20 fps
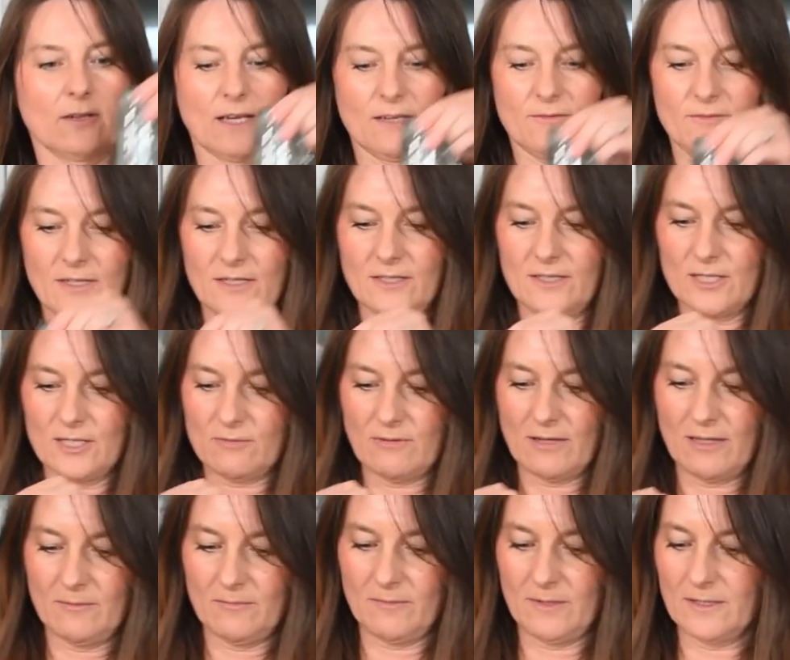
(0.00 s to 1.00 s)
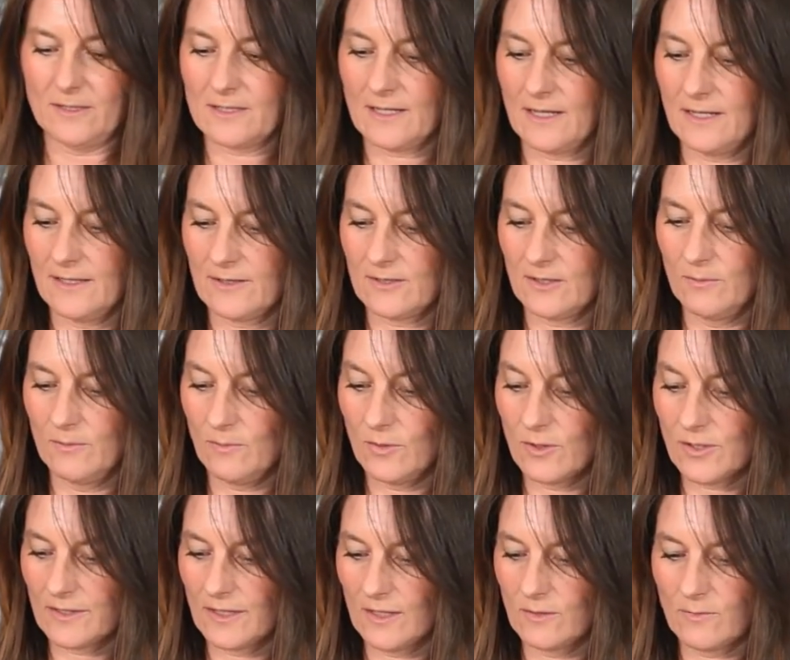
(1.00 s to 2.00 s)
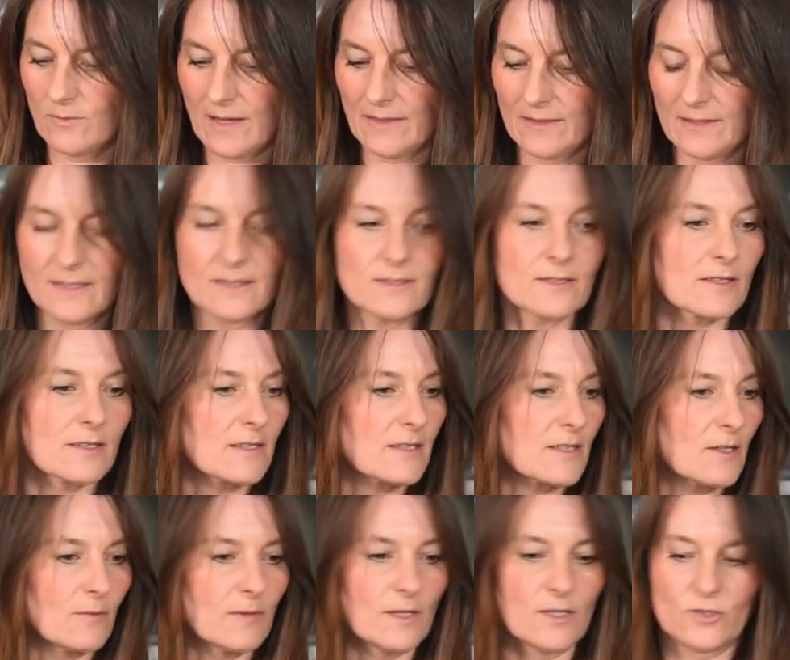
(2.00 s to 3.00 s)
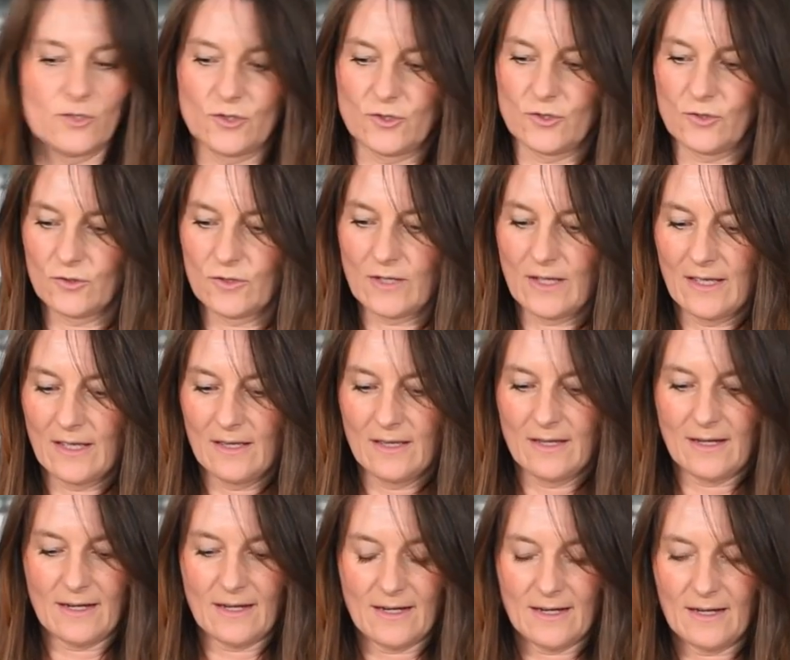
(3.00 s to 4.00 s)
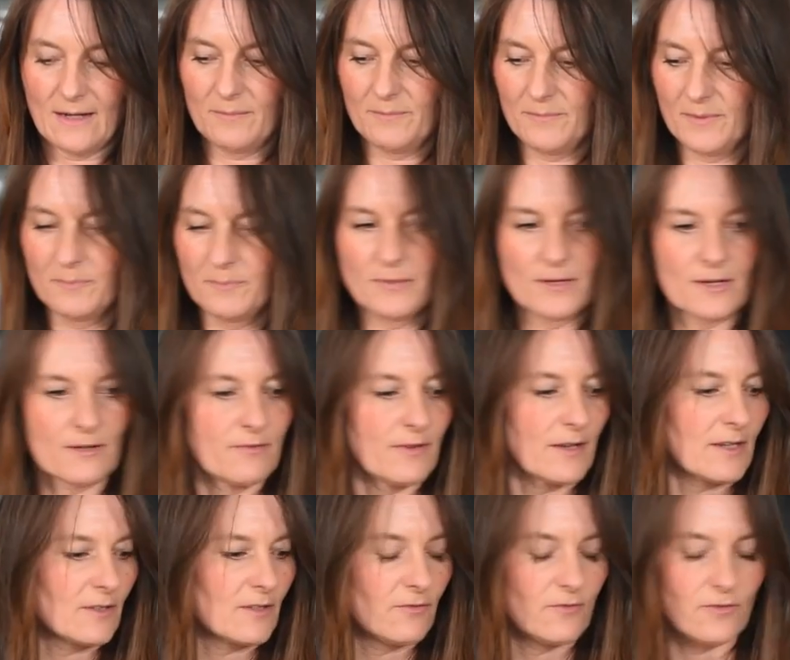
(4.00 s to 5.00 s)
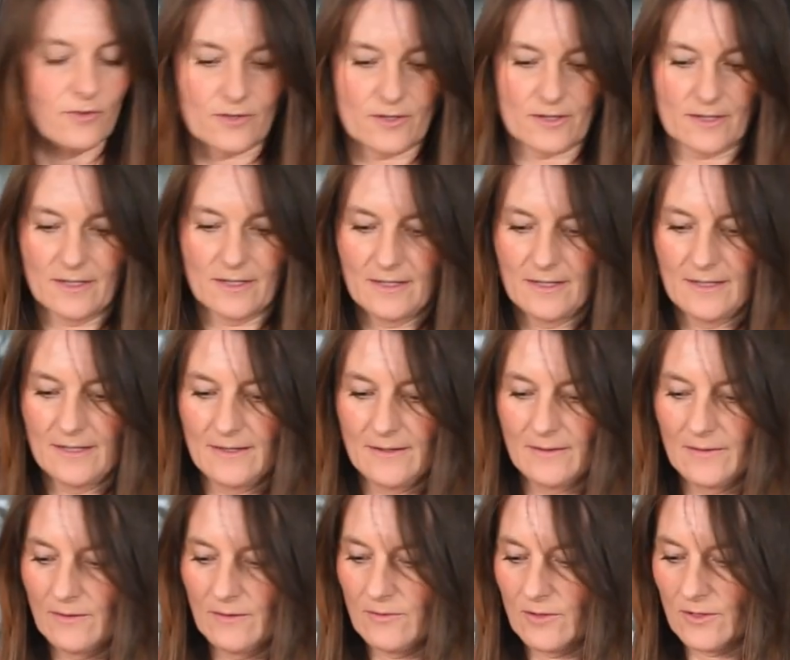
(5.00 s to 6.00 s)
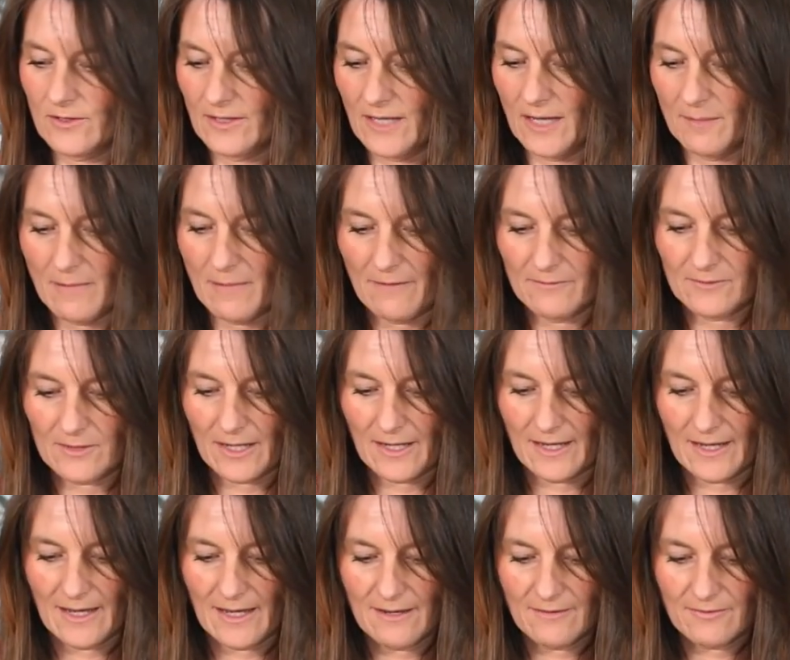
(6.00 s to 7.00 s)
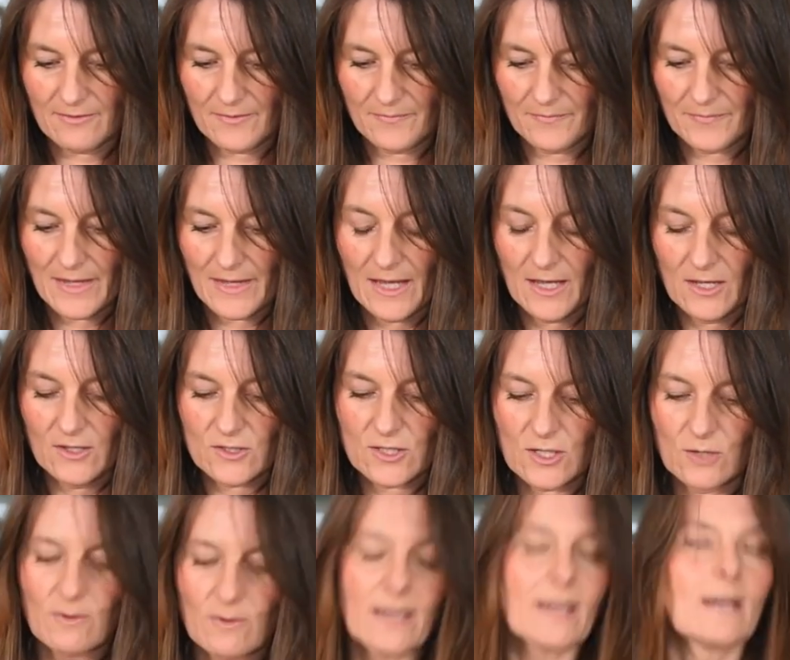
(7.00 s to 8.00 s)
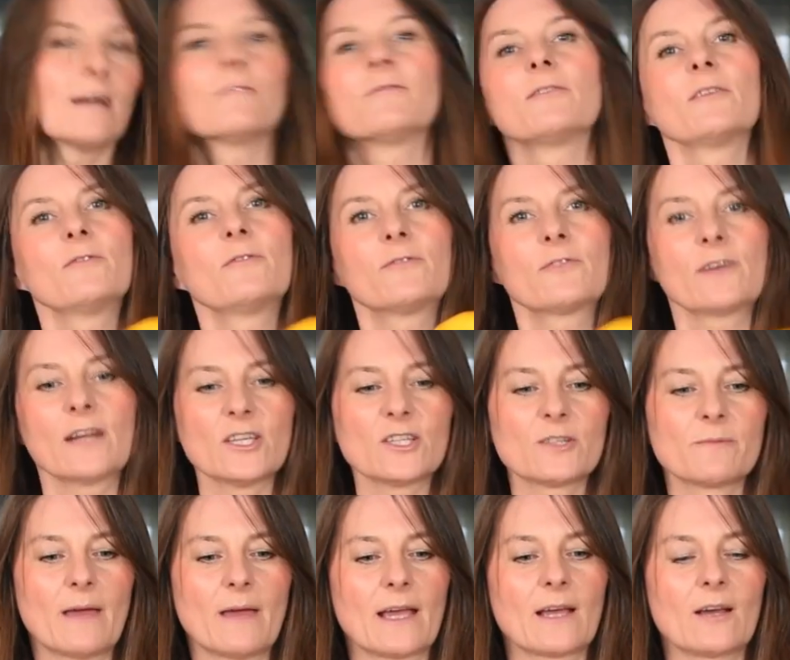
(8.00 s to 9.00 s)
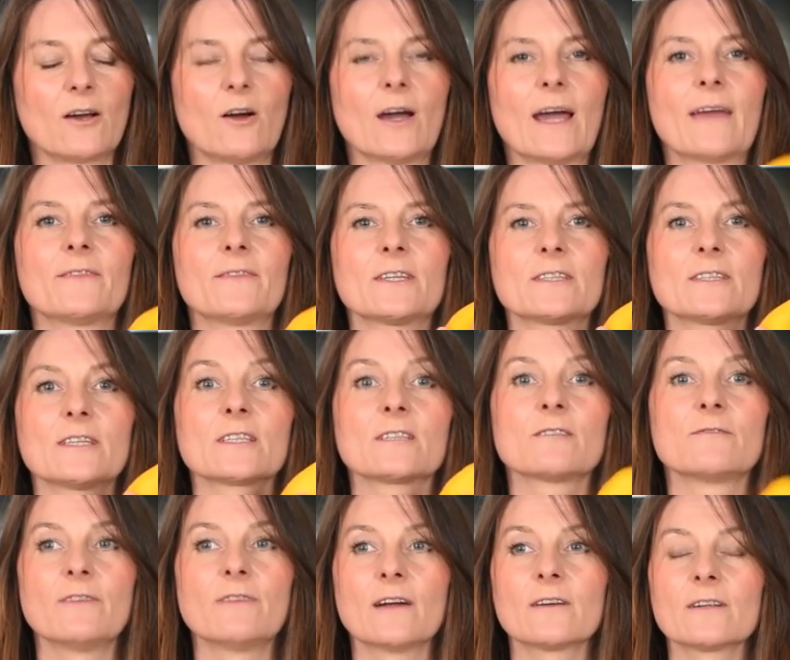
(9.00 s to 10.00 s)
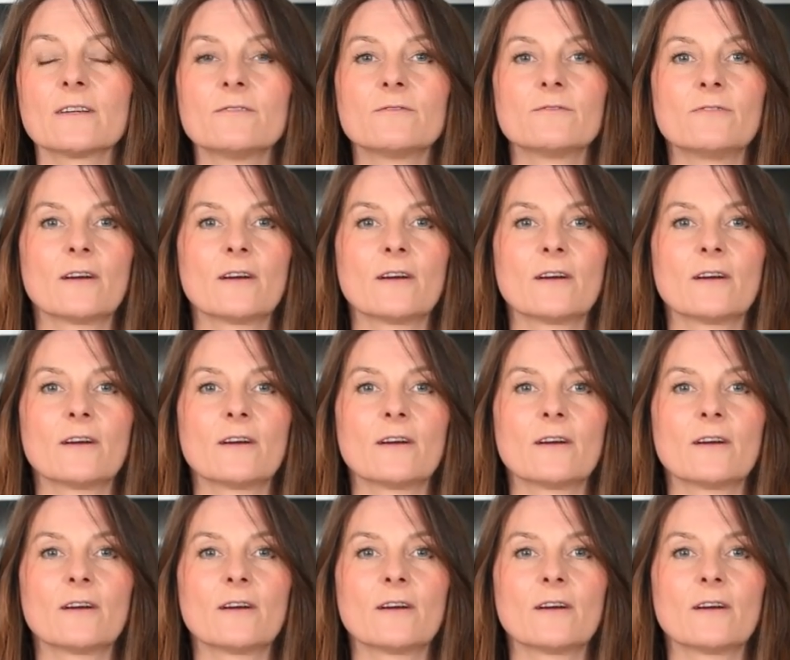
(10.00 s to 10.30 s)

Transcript: I think this one is a little more than 1 liter, so it should be perfect for the amount I have. So I have fresh mango, and this is very